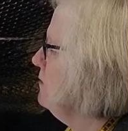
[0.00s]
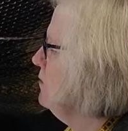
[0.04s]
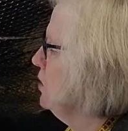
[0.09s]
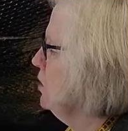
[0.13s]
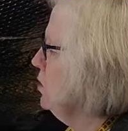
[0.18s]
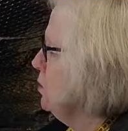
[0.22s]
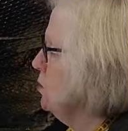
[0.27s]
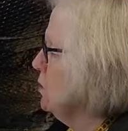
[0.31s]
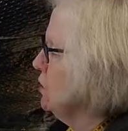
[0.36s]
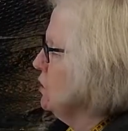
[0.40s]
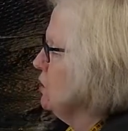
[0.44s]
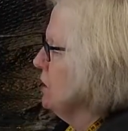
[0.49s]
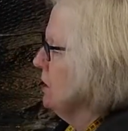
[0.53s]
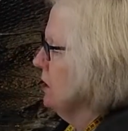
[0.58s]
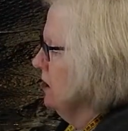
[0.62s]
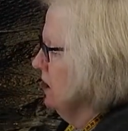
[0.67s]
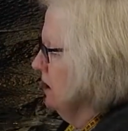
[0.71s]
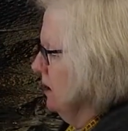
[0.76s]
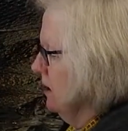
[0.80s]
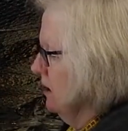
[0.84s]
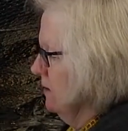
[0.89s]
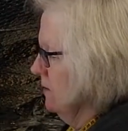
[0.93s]
route,
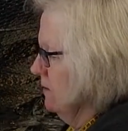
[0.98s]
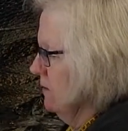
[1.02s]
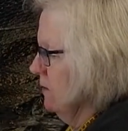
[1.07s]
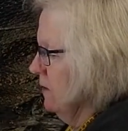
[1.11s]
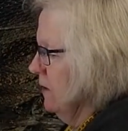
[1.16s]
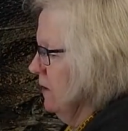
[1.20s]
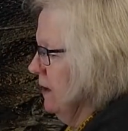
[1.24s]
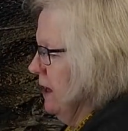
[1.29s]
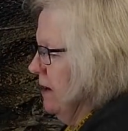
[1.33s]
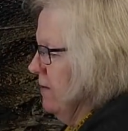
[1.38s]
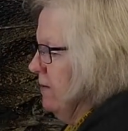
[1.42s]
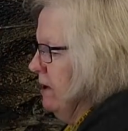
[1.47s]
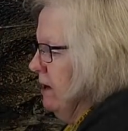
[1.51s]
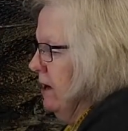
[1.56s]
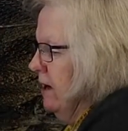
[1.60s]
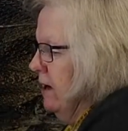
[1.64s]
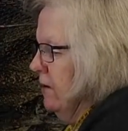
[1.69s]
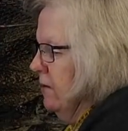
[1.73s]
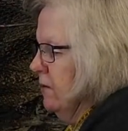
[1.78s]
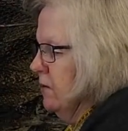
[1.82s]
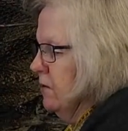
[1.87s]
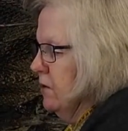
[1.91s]
follow that
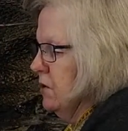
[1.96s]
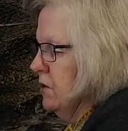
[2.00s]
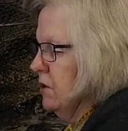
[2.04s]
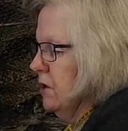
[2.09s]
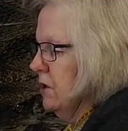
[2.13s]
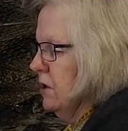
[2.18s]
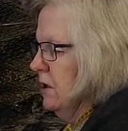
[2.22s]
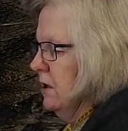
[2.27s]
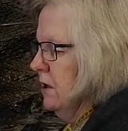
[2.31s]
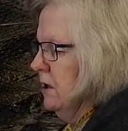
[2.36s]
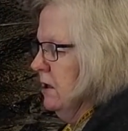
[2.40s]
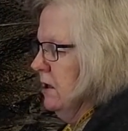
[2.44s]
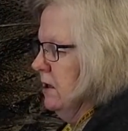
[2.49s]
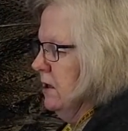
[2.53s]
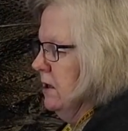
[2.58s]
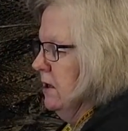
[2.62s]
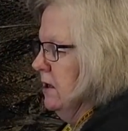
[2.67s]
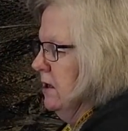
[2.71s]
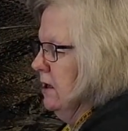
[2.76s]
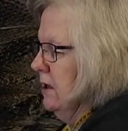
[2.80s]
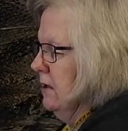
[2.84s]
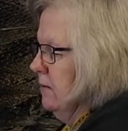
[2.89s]
round,
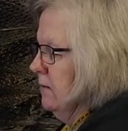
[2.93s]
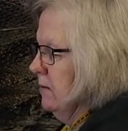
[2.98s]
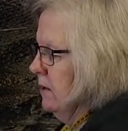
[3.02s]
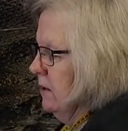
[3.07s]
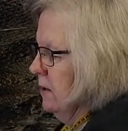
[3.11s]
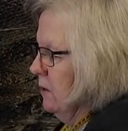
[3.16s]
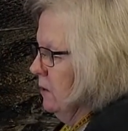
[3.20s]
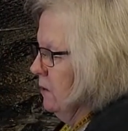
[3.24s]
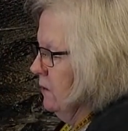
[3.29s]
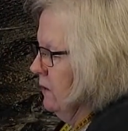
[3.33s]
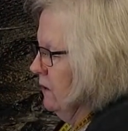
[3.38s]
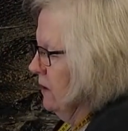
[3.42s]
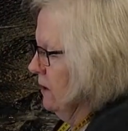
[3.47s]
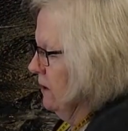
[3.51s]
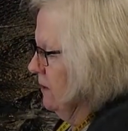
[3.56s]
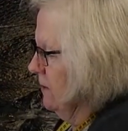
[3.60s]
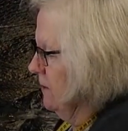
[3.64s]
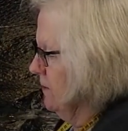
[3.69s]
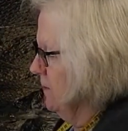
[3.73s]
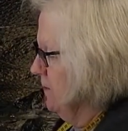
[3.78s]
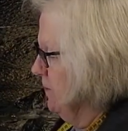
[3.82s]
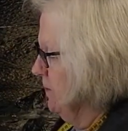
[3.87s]
up, over,
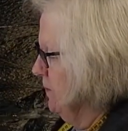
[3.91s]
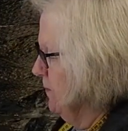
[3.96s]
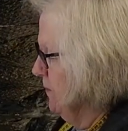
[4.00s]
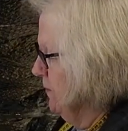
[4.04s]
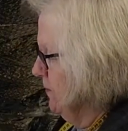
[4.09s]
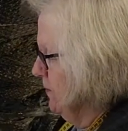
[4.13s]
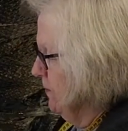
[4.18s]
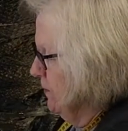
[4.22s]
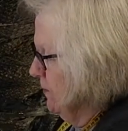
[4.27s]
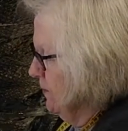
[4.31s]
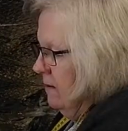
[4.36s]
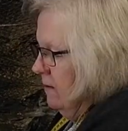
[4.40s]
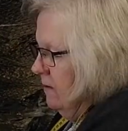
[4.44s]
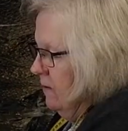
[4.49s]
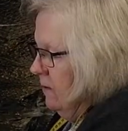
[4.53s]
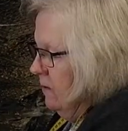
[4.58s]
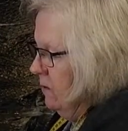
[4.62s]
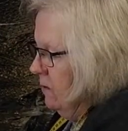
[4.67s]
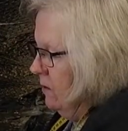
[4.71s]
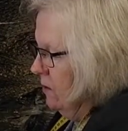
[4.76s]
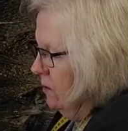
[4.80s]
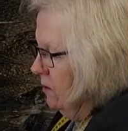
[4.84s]

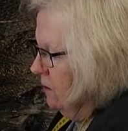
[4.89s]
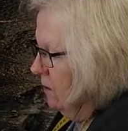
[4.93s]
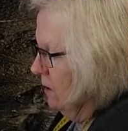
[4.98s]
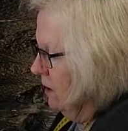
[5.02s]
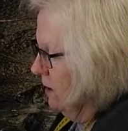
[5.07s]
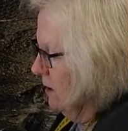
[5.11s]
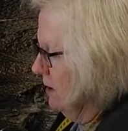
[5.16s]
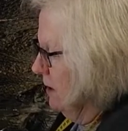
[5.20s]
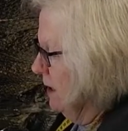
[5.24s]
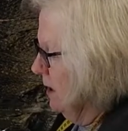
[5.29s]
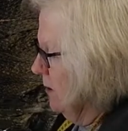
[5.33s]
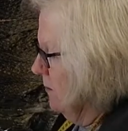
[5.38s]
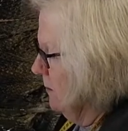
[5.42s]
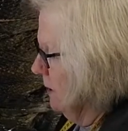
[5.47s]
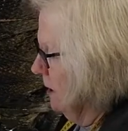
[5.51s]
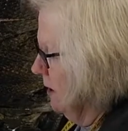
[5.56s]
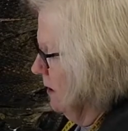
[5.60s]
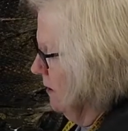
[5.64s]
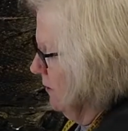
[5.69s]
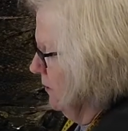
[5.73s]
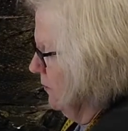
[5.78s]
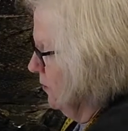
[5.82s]
through the hook, and now I'm
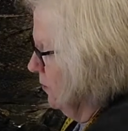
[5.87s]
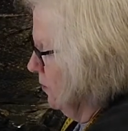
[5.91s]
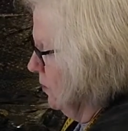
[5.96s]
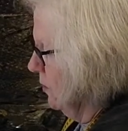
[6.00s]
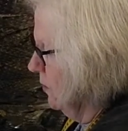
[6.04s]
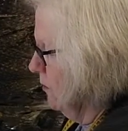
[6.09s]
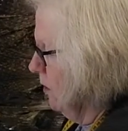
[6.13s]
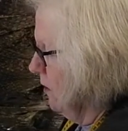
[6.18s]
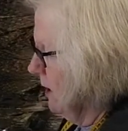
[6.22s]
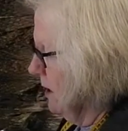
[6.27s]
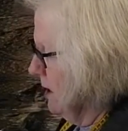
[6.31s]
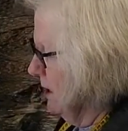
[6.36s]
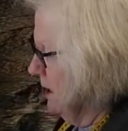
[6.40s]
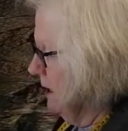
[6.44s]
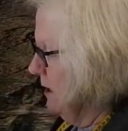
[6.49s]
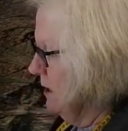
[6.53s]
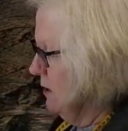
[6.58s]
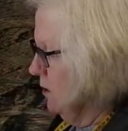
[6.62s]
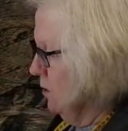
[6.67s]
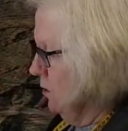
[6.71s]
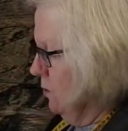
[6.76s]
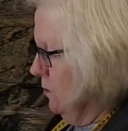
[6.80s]
going through the right
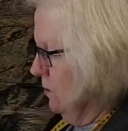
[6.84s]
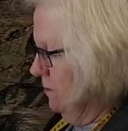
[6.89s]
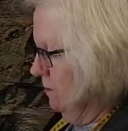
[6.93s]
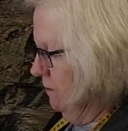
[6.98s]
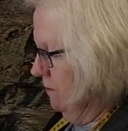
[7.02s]
needle.